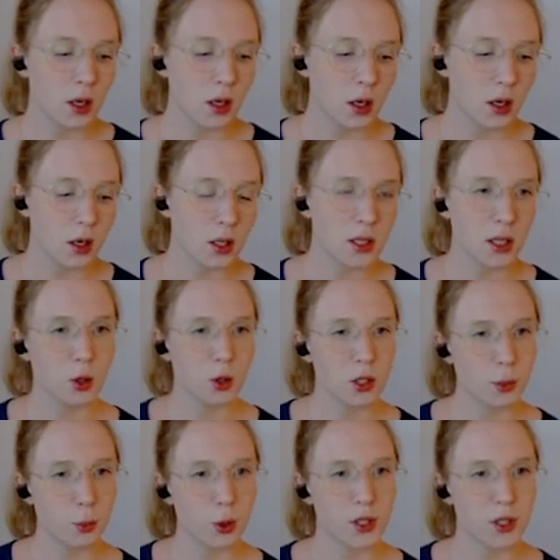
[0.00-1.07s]
a security
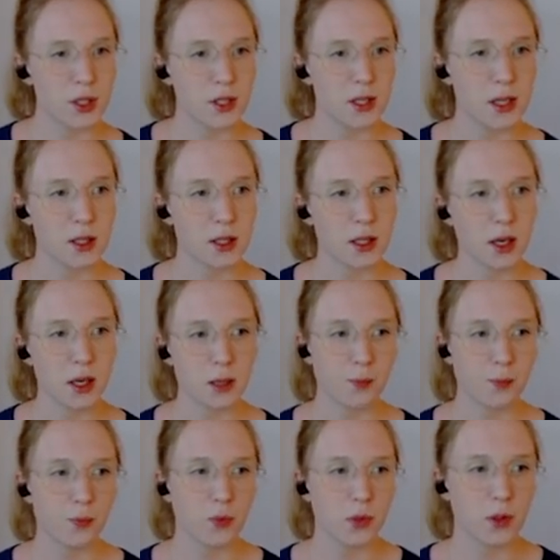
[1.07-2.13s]
person says that.
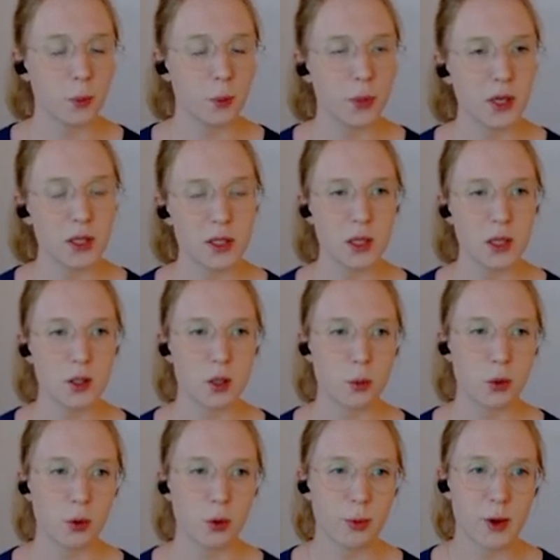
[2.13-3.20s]
The PLC
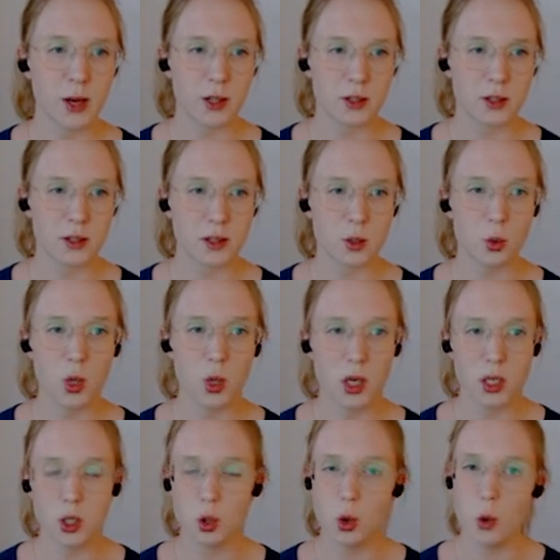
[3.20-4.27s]
support practice is really
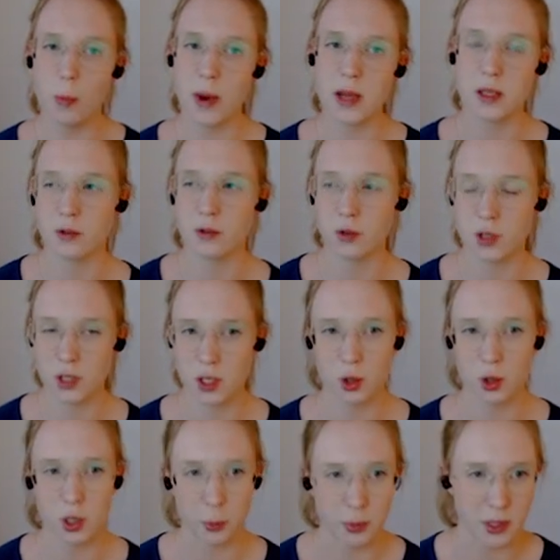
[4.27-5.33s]
too basic for
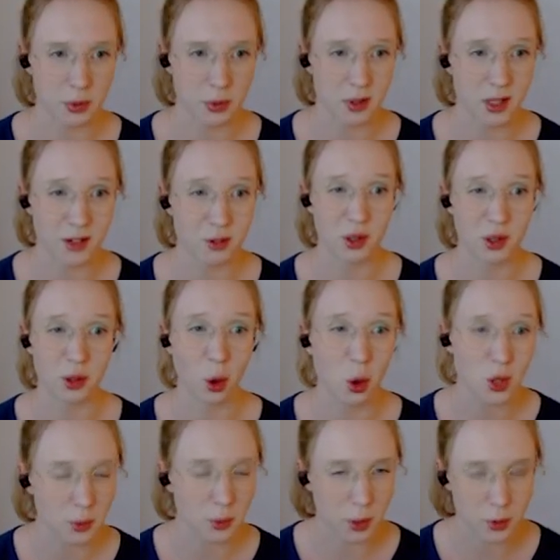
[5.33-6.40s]
security people. Everyone knows
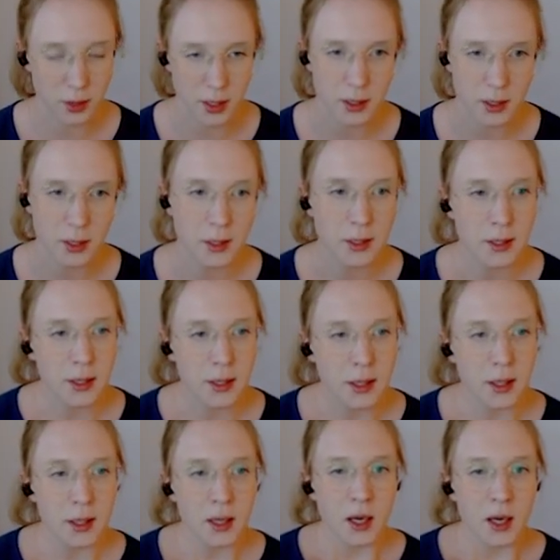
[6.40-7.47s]
about that.
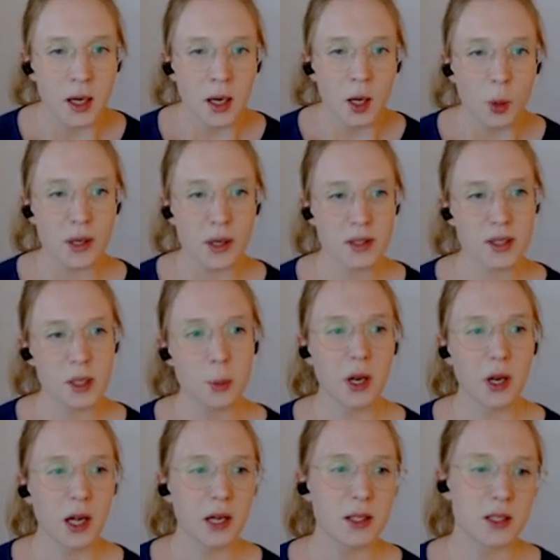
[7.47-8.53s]
But a simple
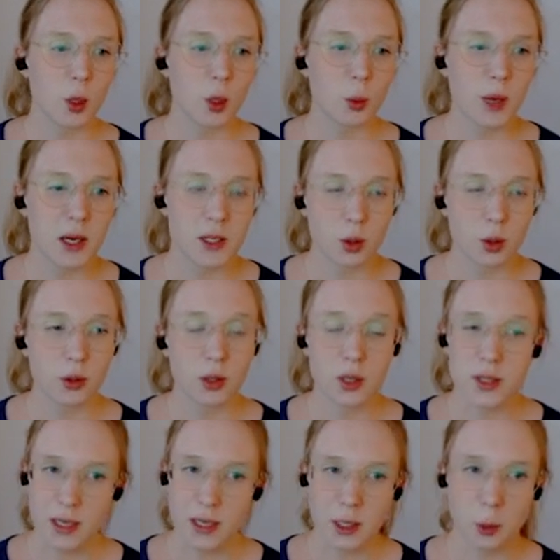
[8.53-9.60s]
answer why it's on the
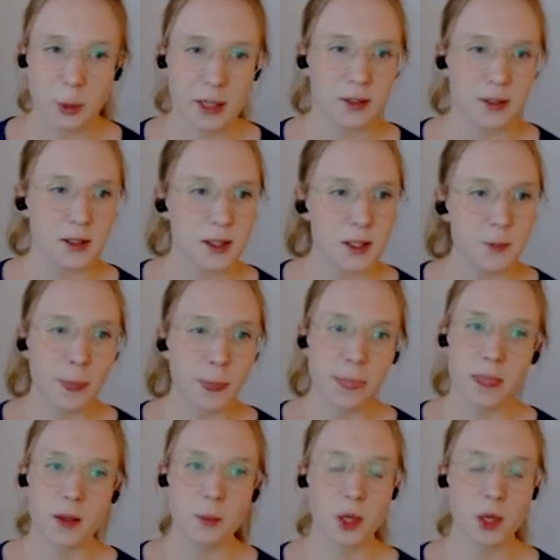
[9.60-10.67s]
list anyway is
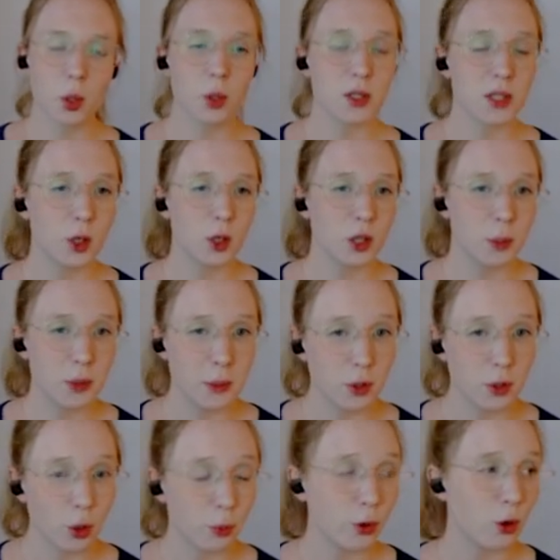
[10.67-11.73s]
because security people
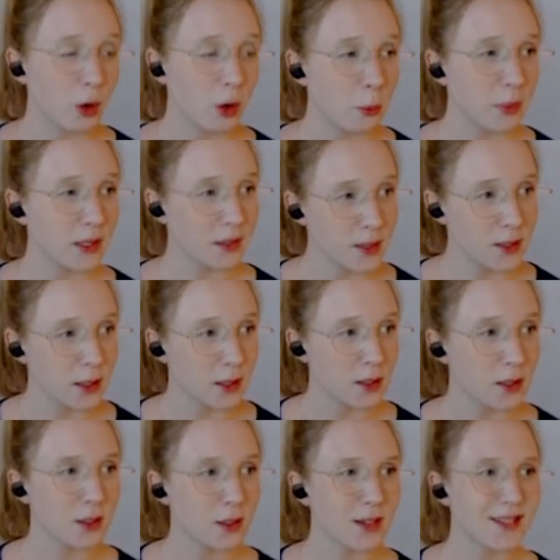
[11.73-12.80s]
don't program PLCs.
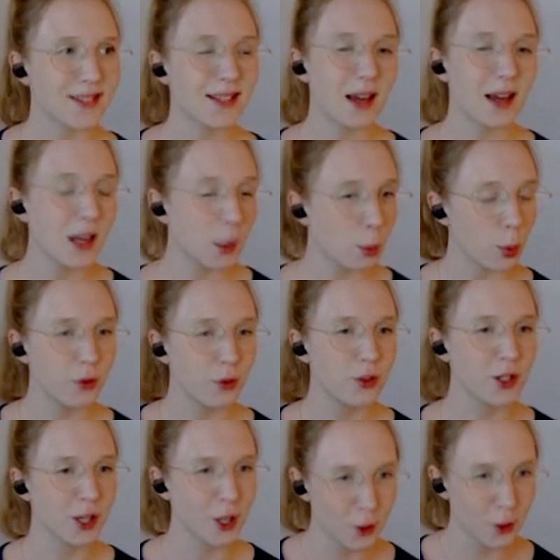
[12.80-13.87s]
It doesn't help if
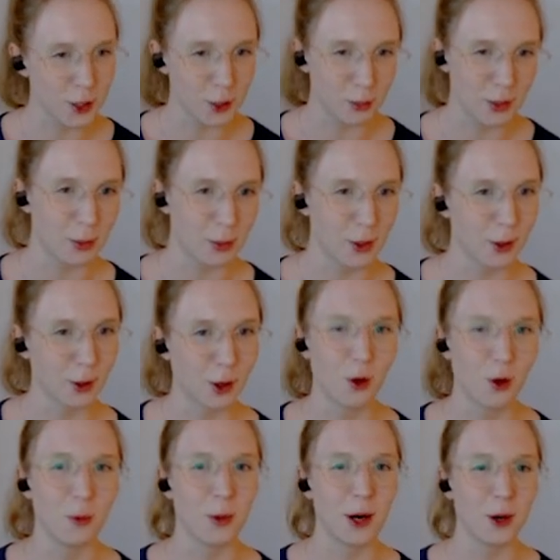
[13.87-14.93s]
security people know
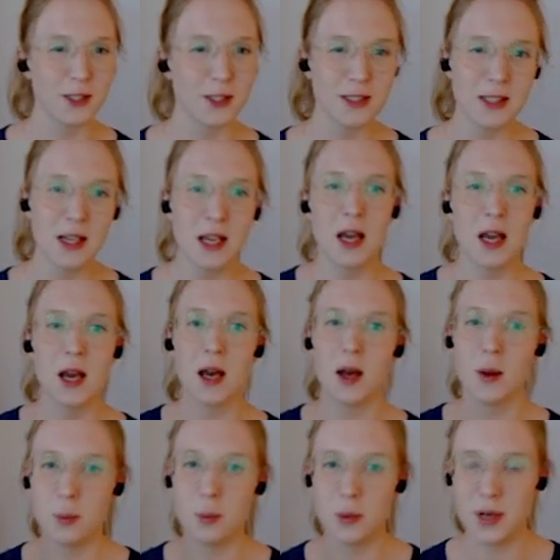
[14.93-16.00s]
about it.
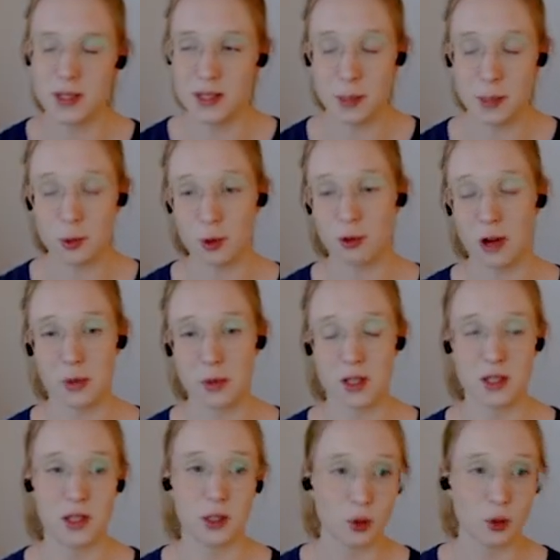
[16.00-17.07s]
PLC programmers
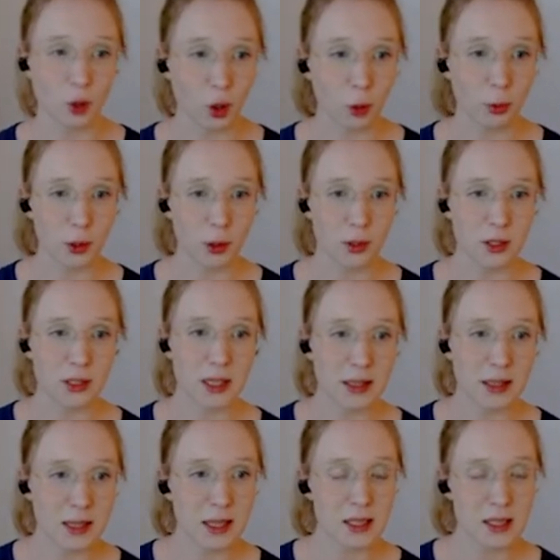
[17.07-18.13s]
need to know about it, and
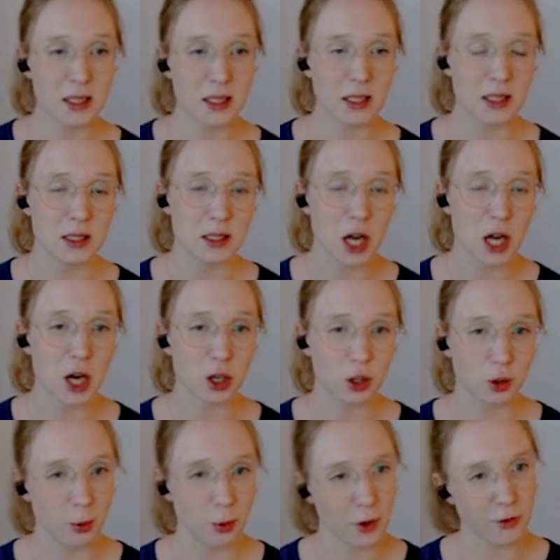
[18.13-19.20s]
that's the, the target
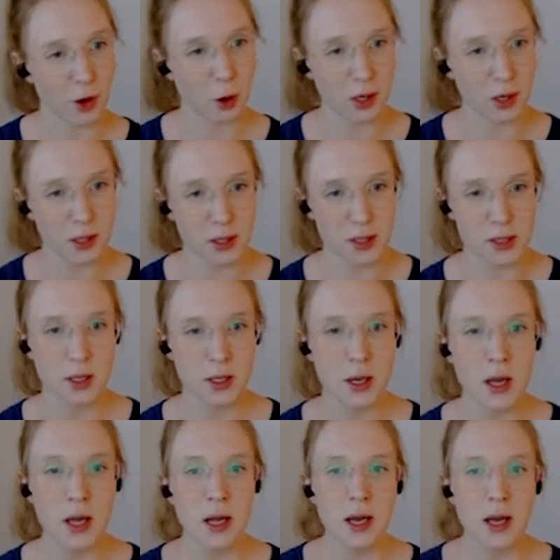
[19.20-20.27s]
group of our list.
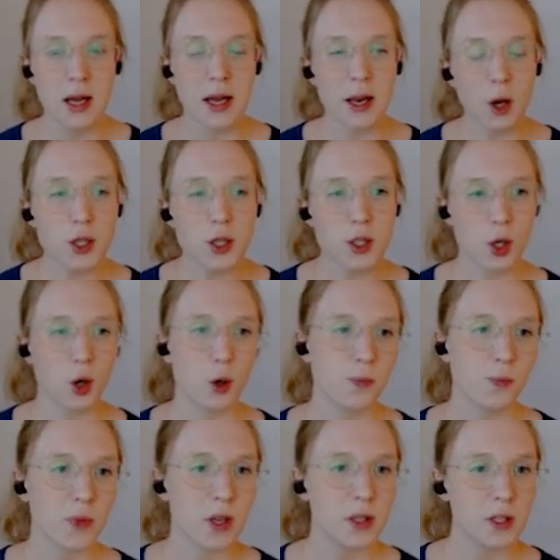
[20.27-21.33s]
And also,
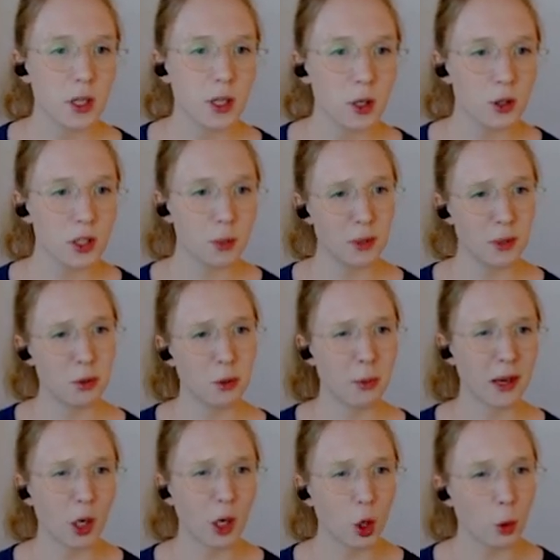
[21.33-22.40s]
security people may
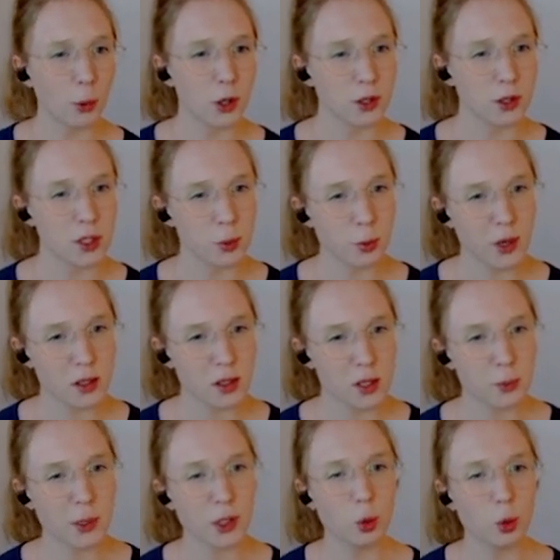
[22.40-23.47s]
know about this practice, but do